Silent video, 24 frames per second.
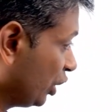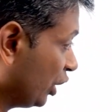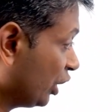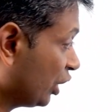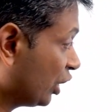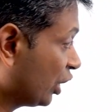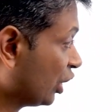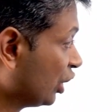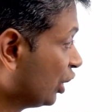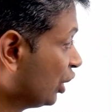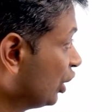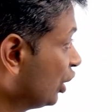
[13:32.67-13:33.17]

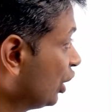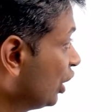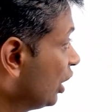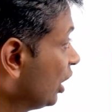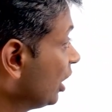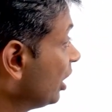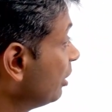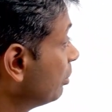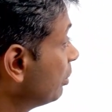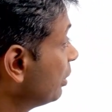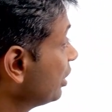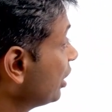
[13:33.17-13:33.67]
think
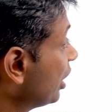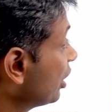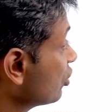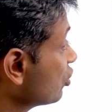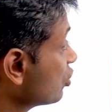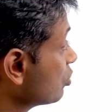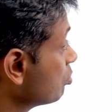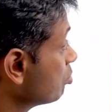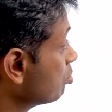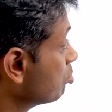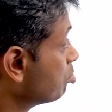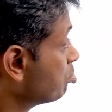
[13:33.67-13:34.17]

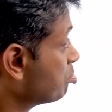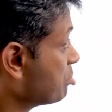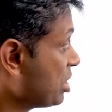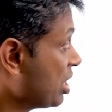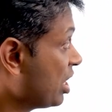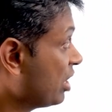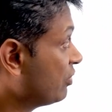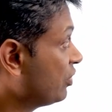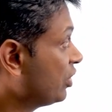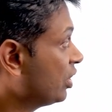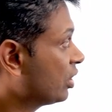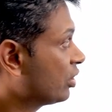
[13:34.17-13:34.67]
Himaja's
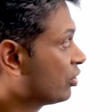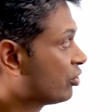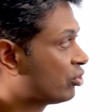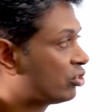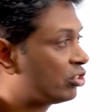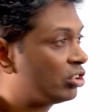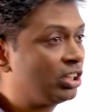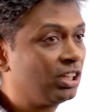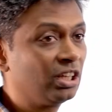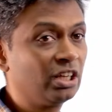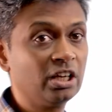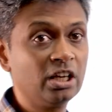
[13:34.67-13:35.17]
behavior
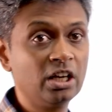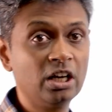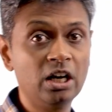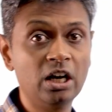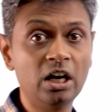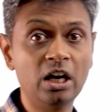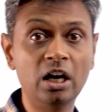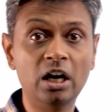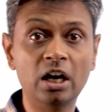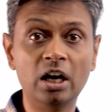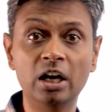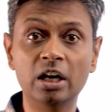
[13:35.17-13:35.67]
is
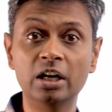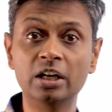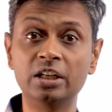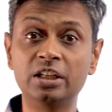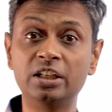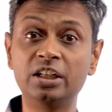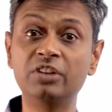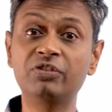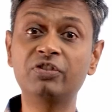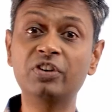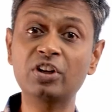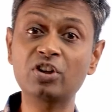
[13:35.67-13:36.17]
uh,
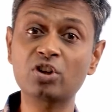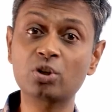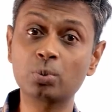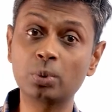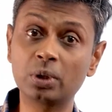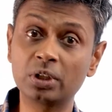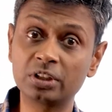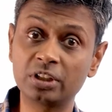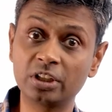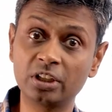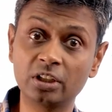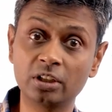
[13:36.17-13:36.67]
defense
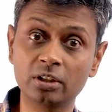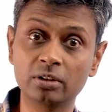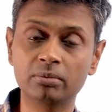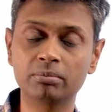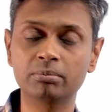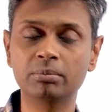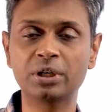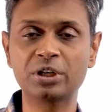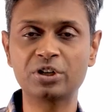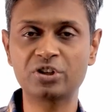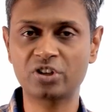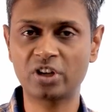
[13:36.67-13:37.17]
worthy
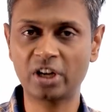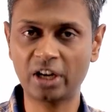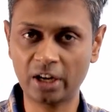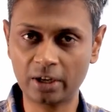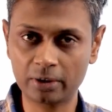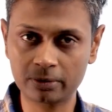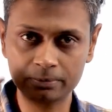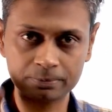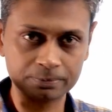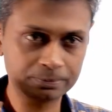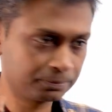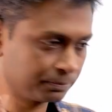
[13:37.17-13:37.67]
by Shreya.
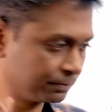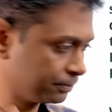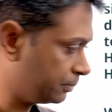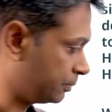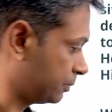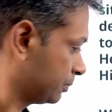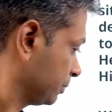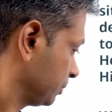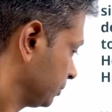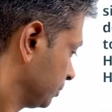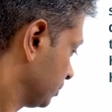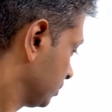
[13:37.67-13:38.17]

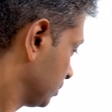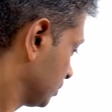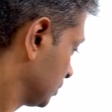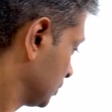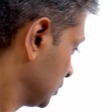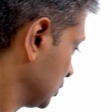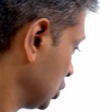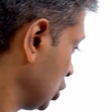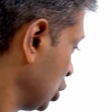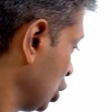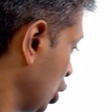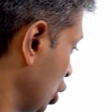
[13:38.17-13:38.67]

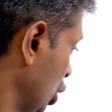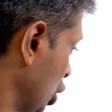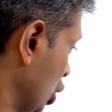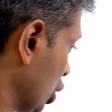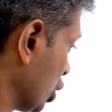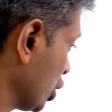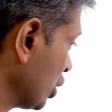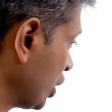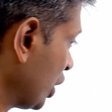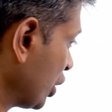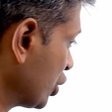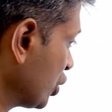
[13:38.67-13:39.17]

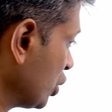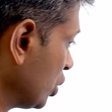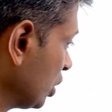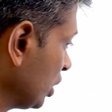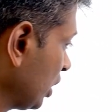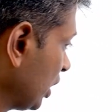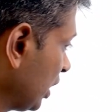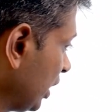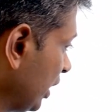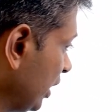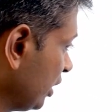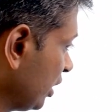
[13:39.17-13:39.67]
Should assure
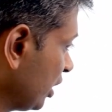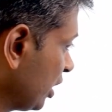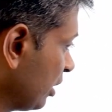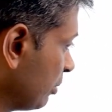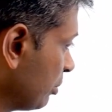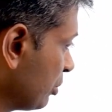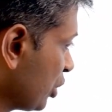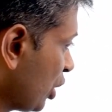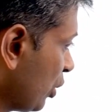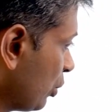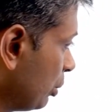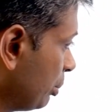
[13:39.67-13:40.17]
the client that
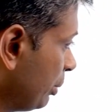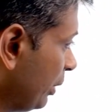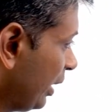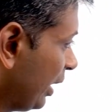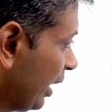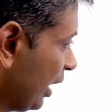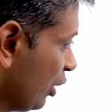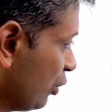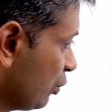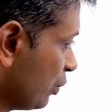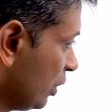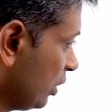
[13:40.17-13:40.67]
Himaja will be
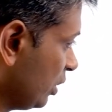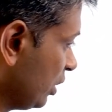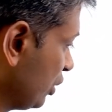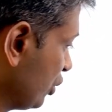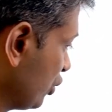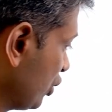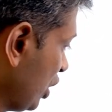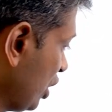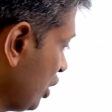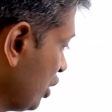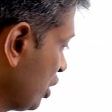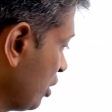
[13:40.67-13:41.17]
transferred and
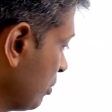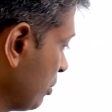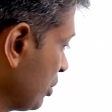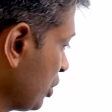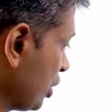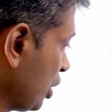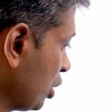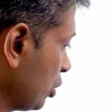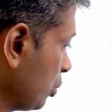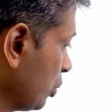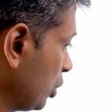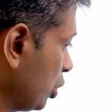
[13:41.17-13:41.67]
send
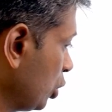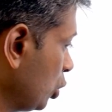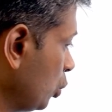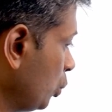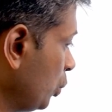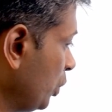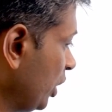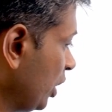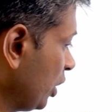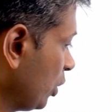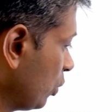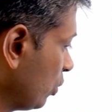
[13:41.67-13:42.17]
Himaja to a
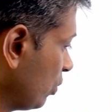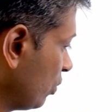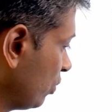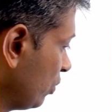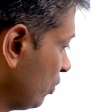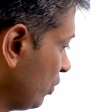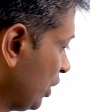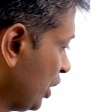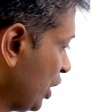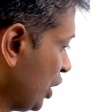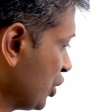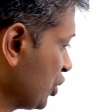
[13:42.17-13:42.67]
two-week
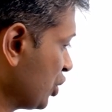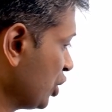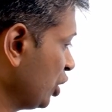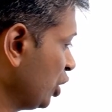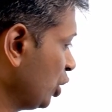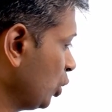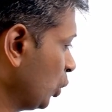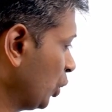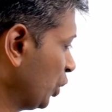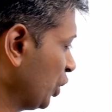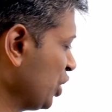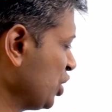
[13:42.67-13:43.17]
vacation
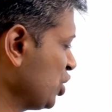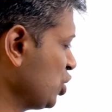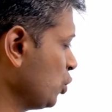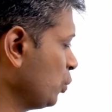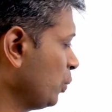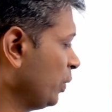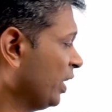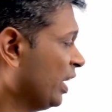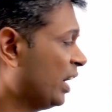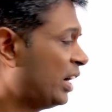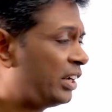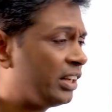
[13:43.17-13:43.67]
to
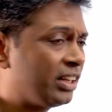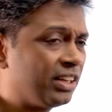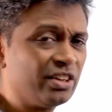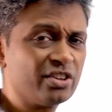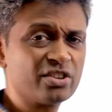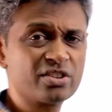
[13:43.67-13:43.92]
rejuvenate.